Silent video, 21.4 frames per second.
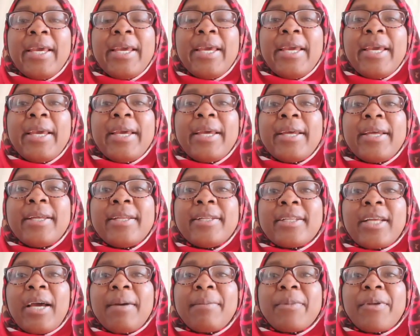
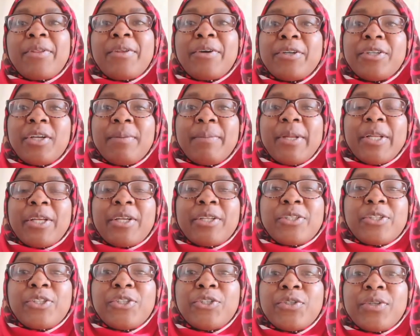and I'm a third year medical
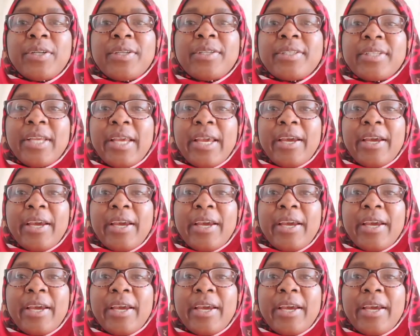student